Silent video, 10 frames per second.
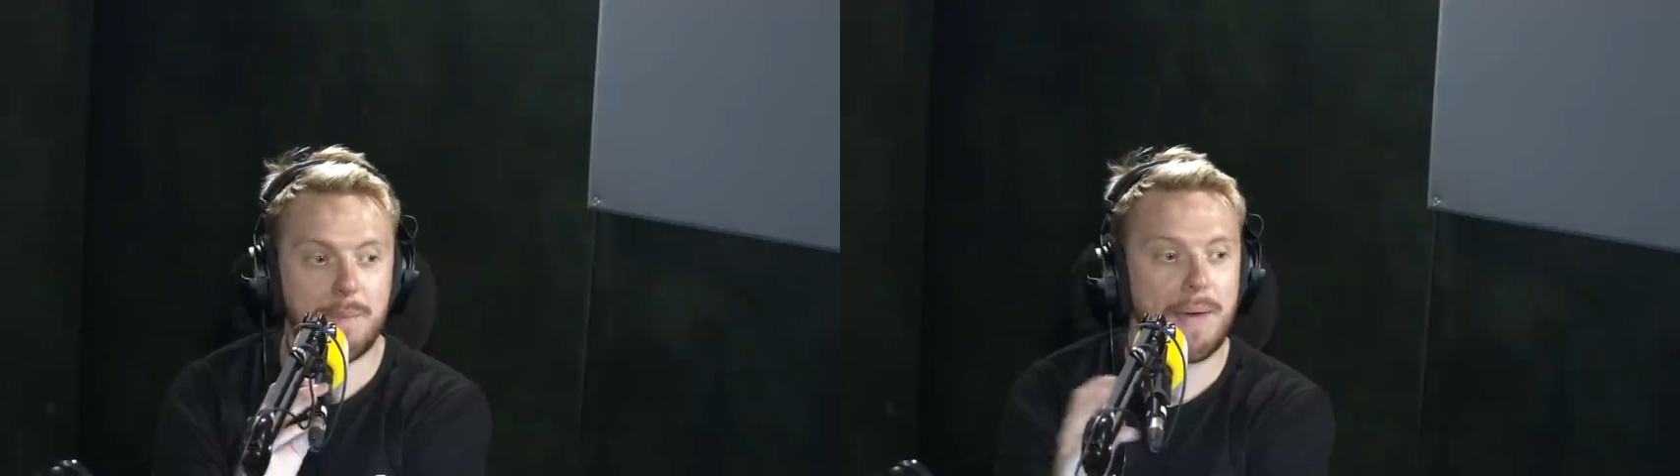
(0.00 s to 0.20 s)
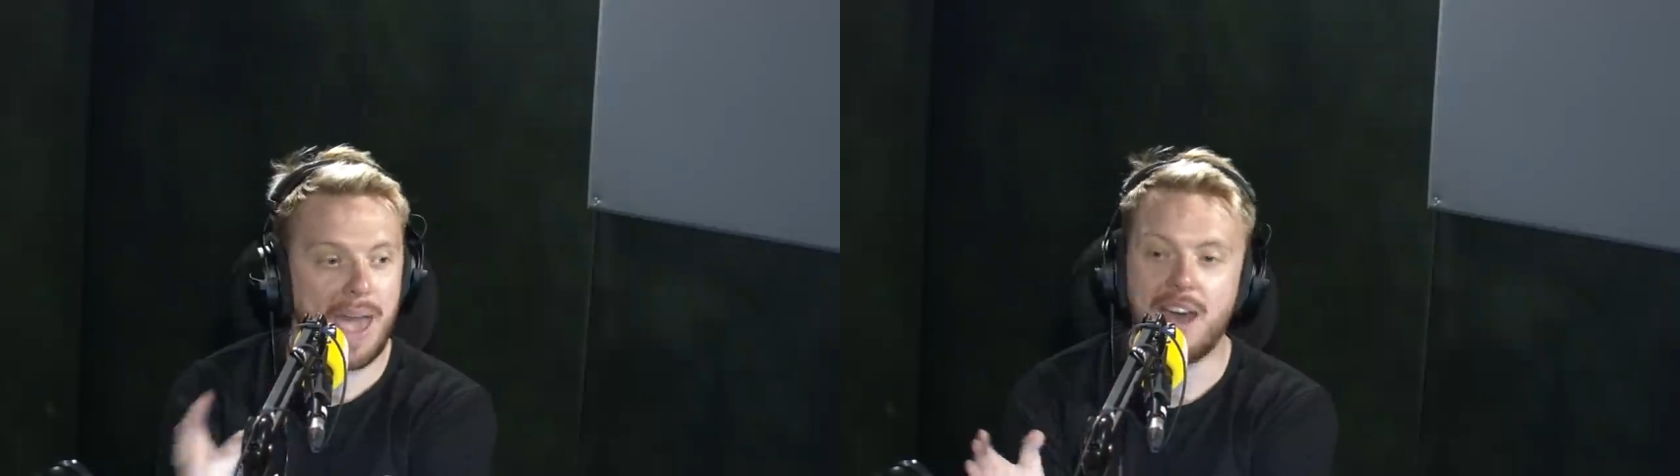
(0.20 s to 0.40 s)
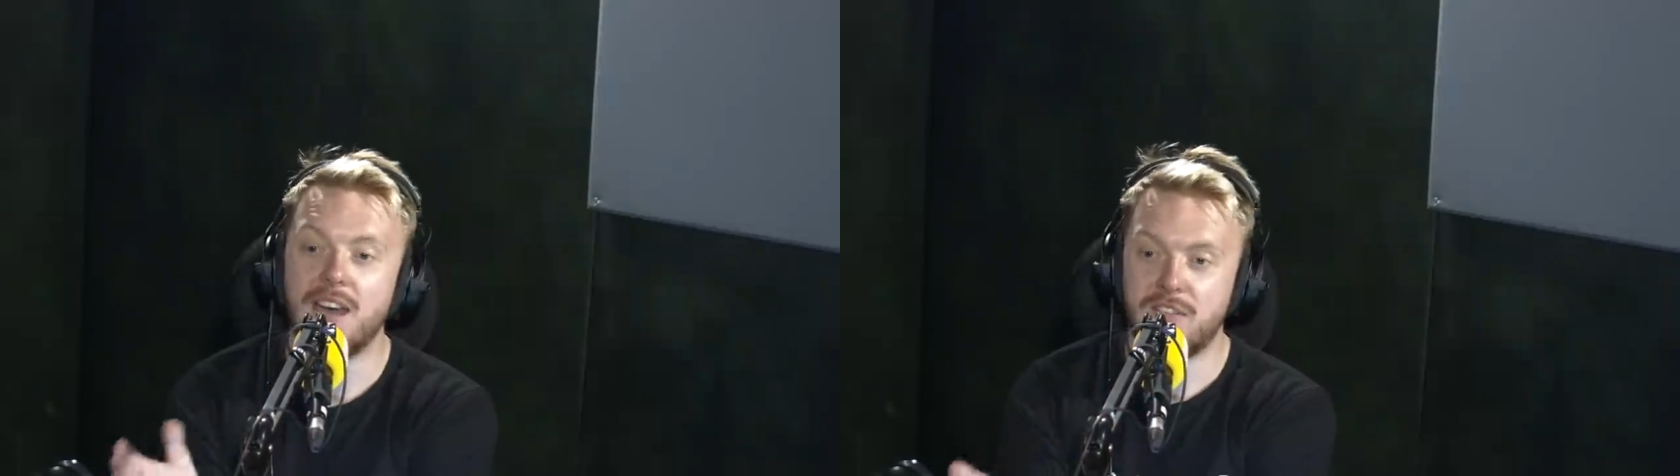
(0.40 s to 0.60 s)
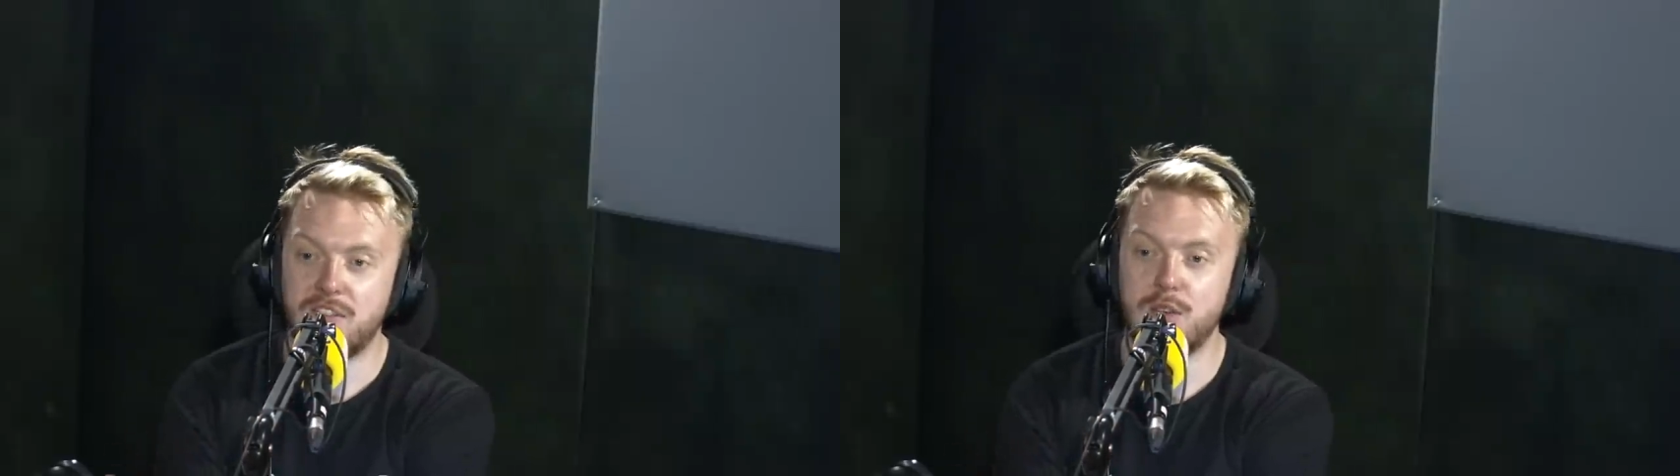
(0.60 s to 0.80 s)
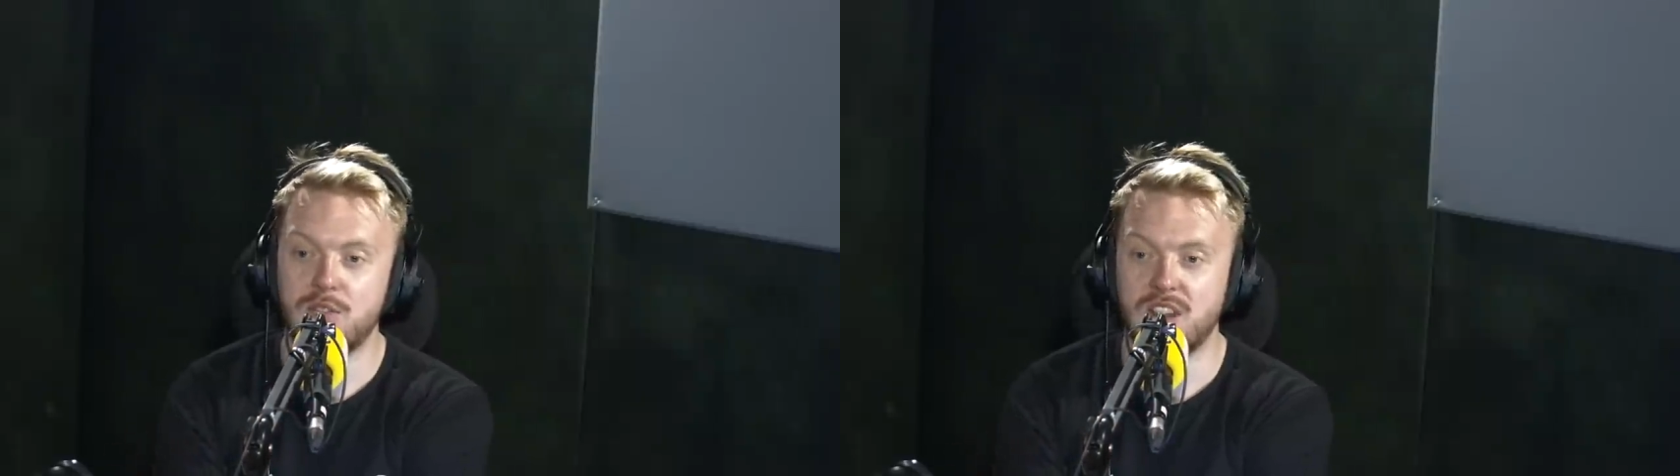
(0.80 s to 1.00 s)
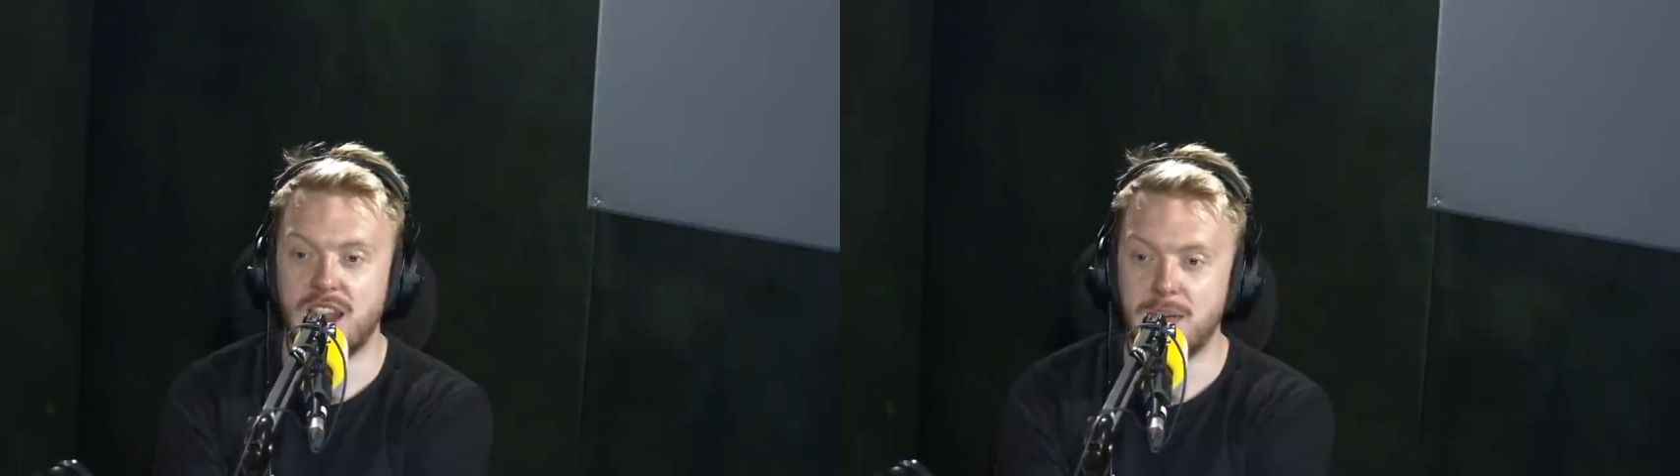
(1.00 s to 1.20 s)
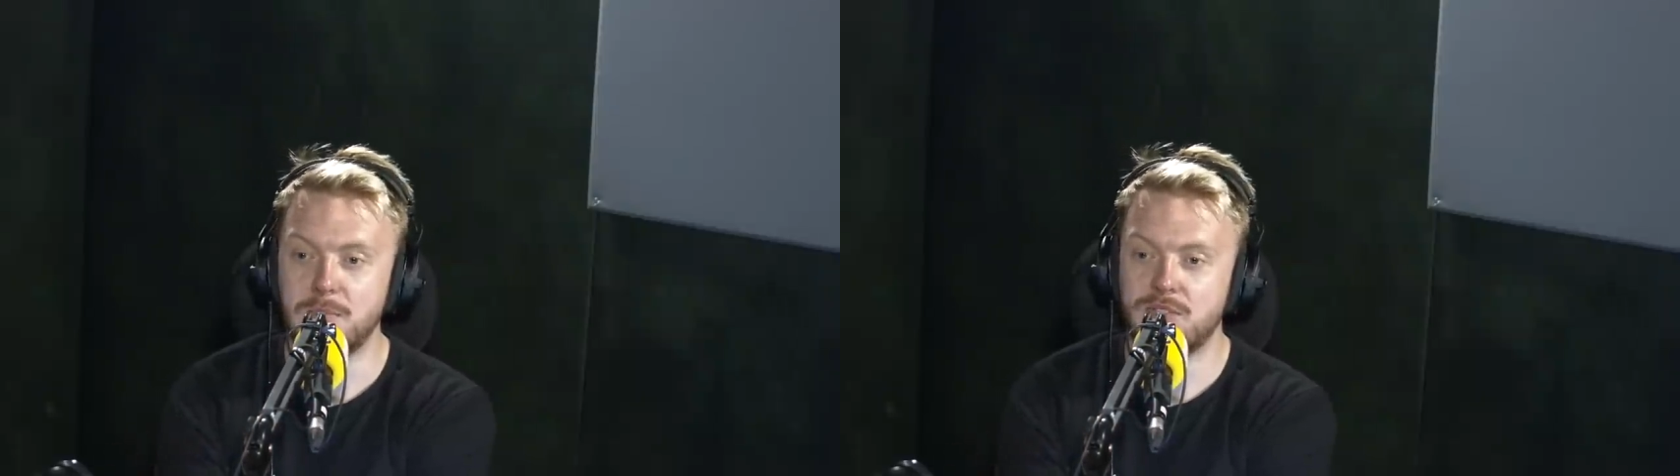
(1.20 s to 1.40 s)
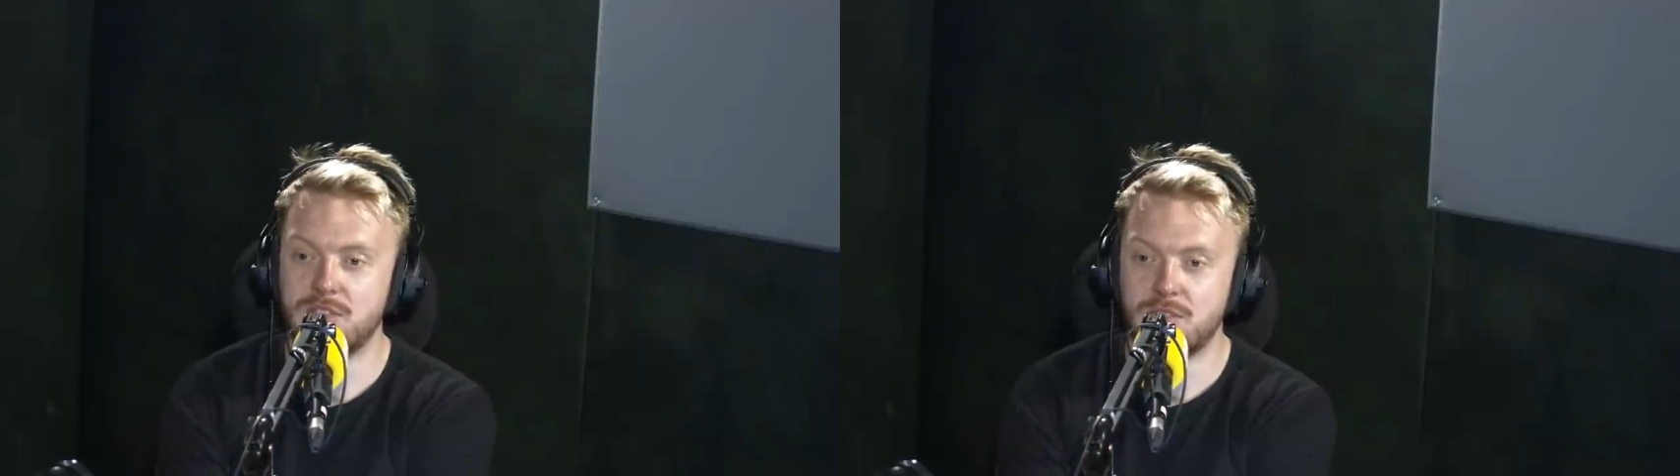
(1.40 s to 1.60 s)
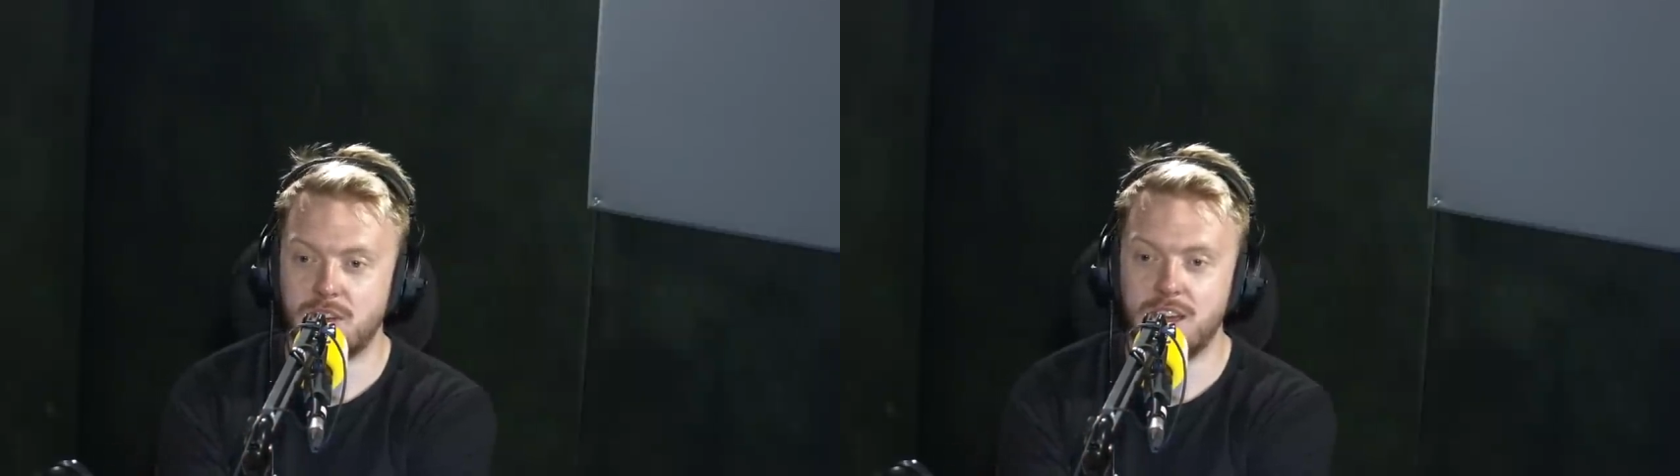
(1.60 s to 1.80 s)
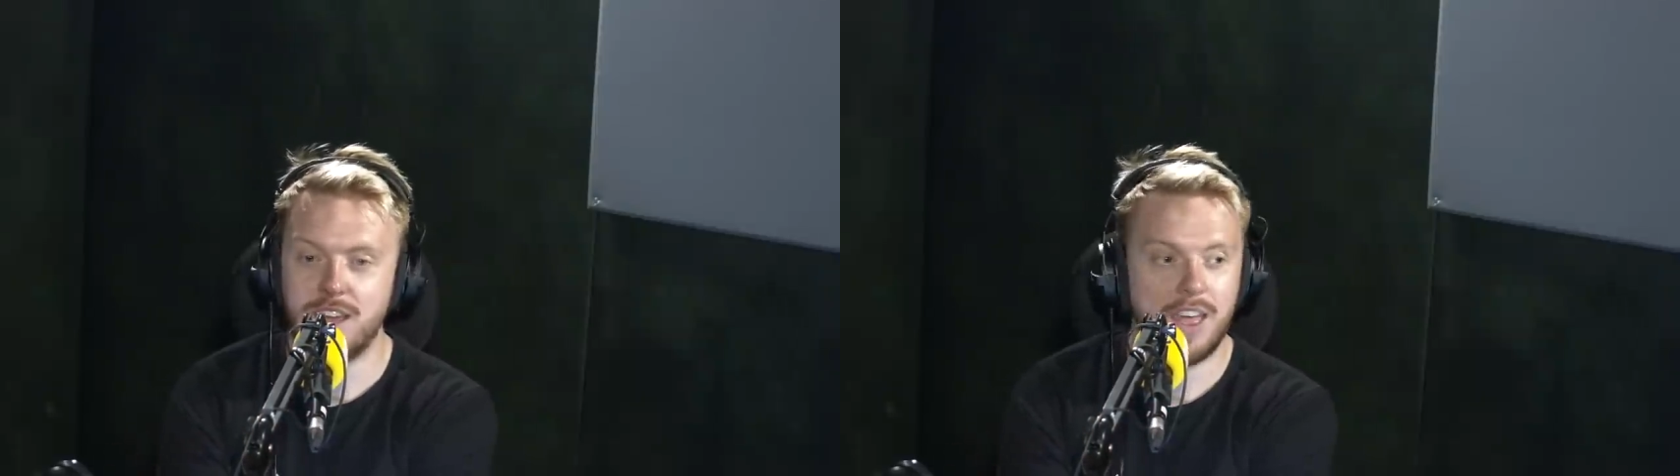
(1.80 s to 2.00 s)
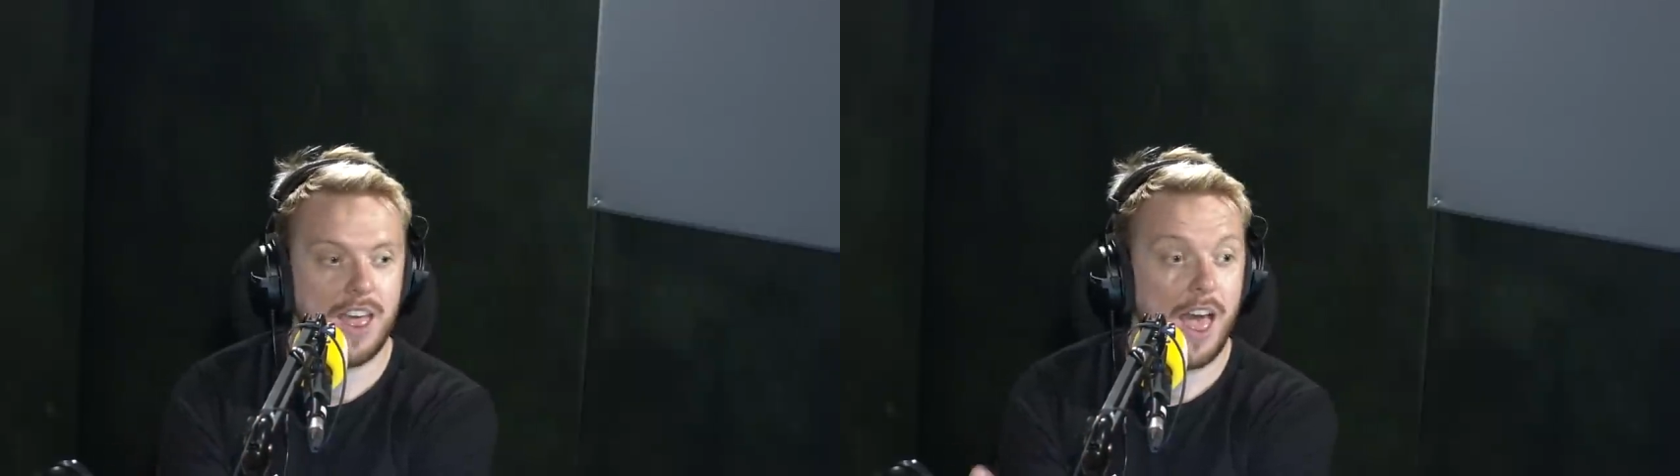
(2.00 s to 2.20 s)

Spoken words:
met a few celebs, right?